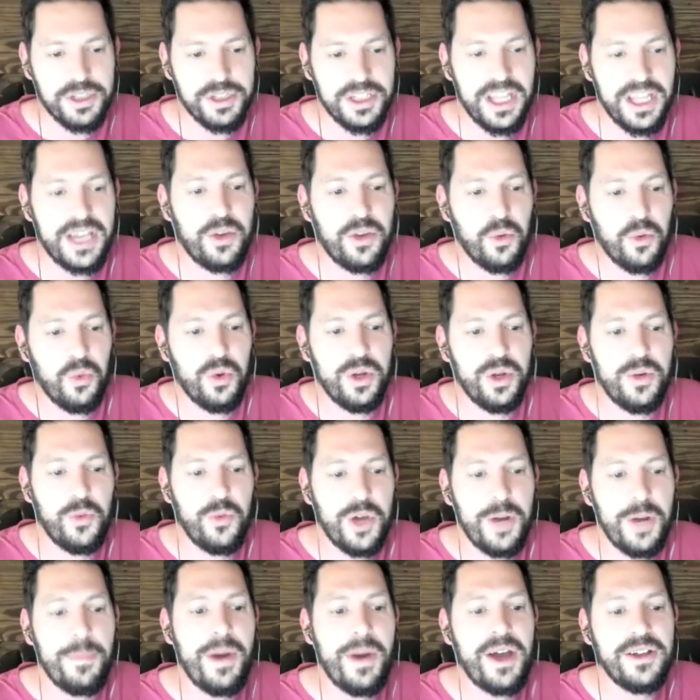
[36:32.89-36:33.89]
It or like, it's what,
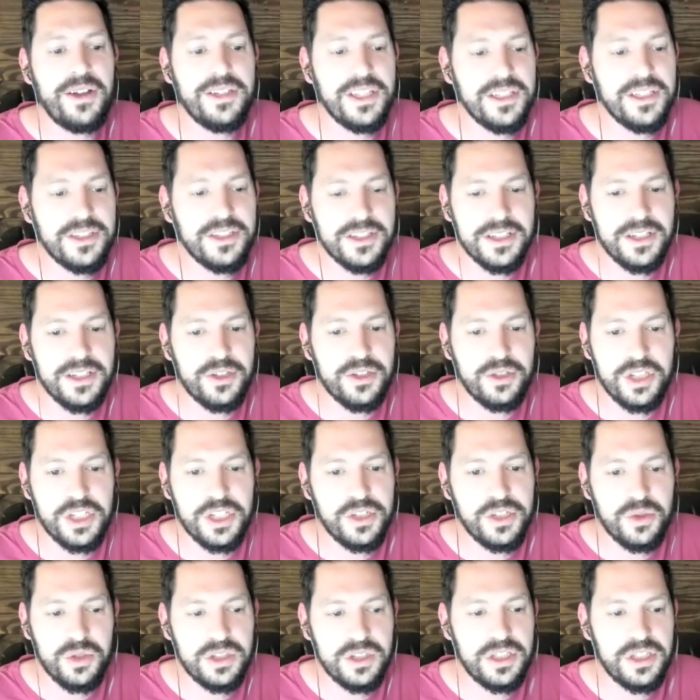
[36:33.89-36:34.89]
what about it? Did,
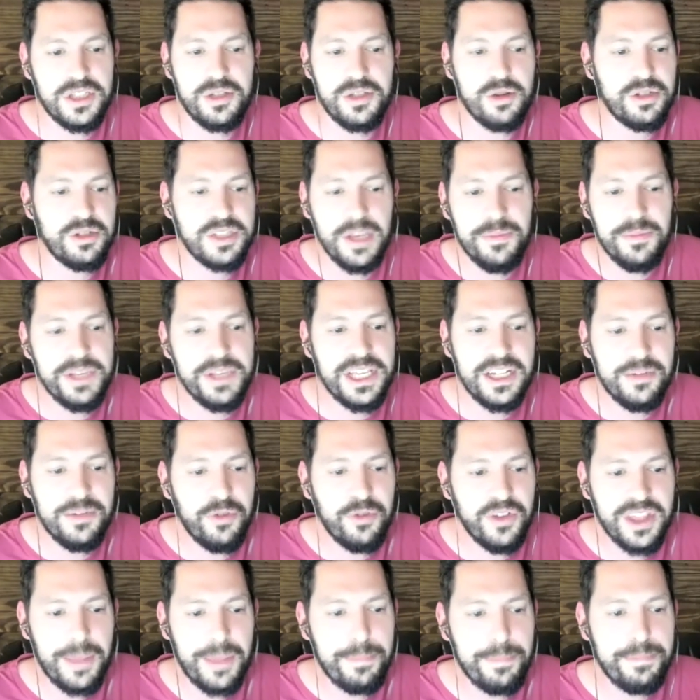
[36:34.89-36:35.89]
did, is there something in the
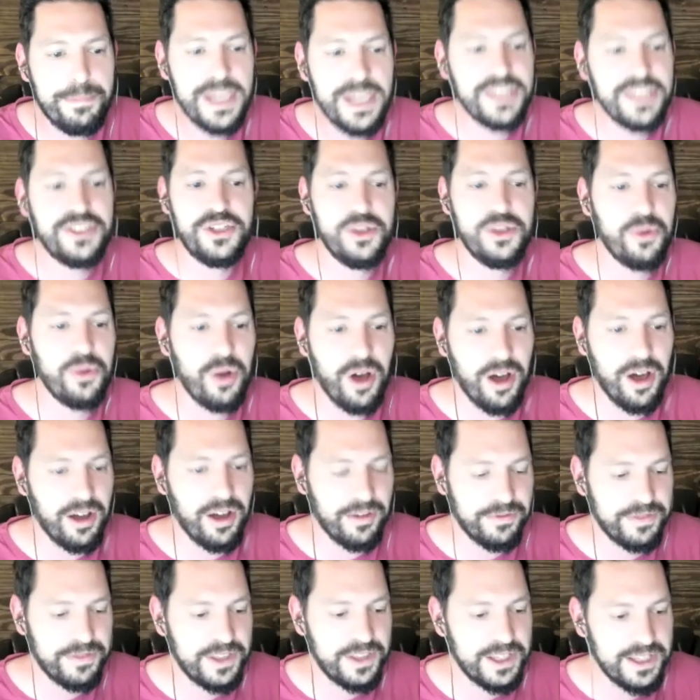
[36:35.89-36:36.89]
movie that pissed you
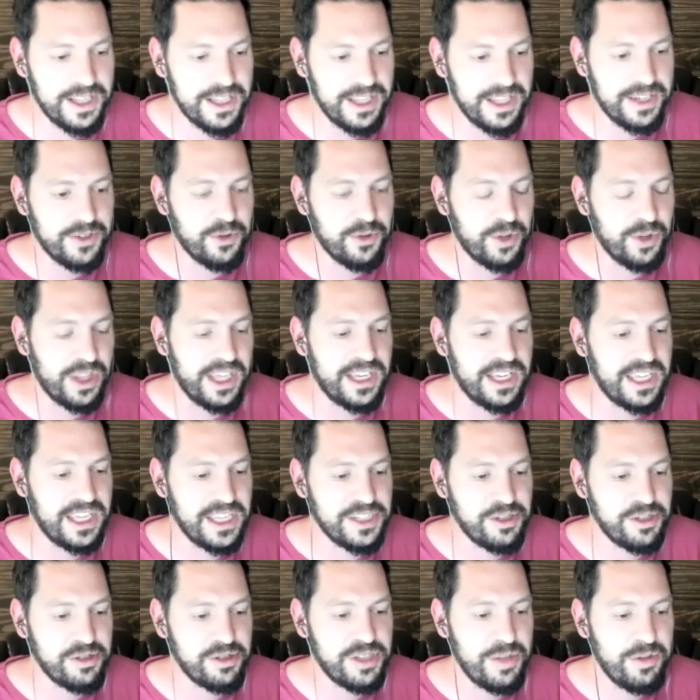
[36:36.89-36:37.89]
off? That, like, like,
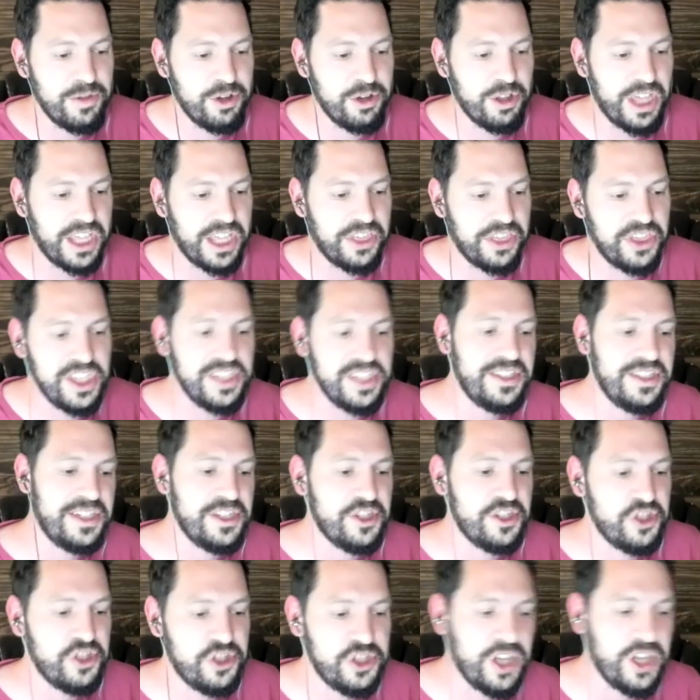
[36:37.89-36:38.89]
is there something you're like, this
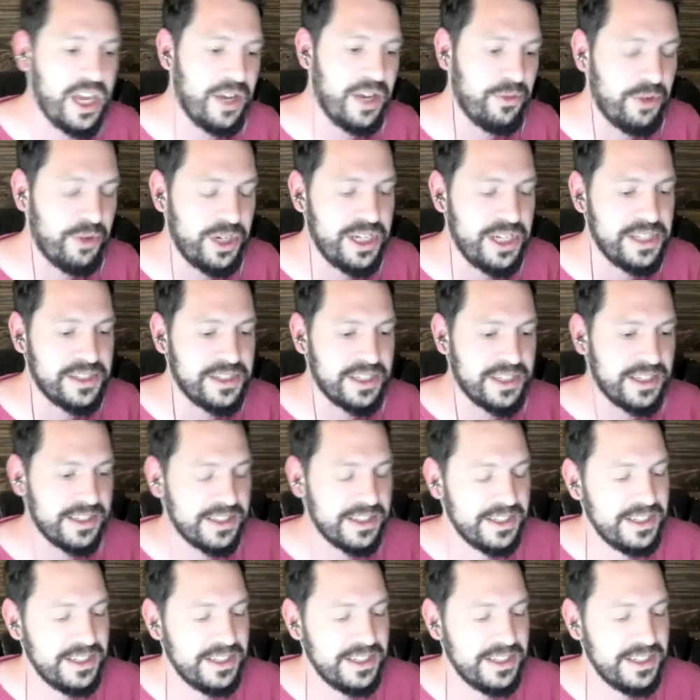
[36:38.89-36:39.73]
is shit? What is it?